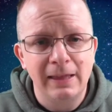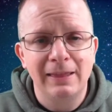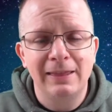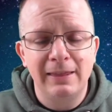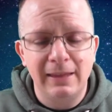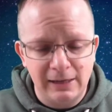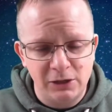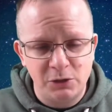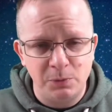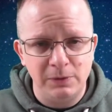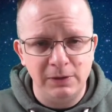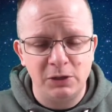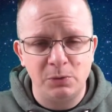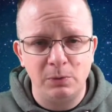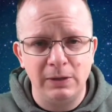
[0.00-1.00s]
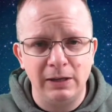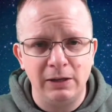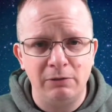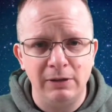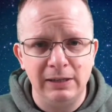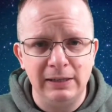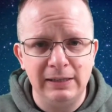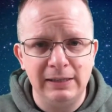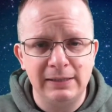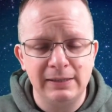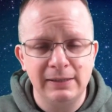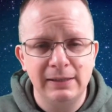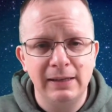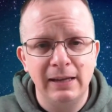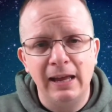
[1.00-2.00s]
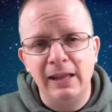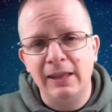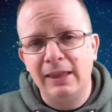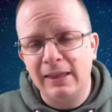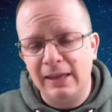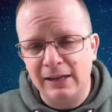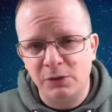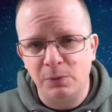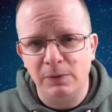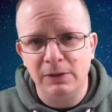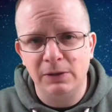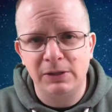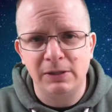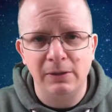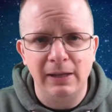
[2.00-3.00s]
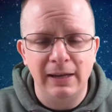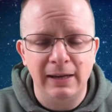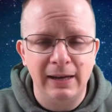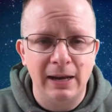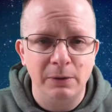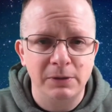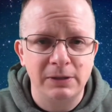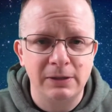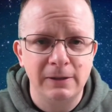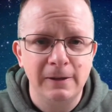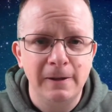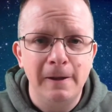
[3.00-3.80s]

That's when this will get greenlit, and that's when this will get announced.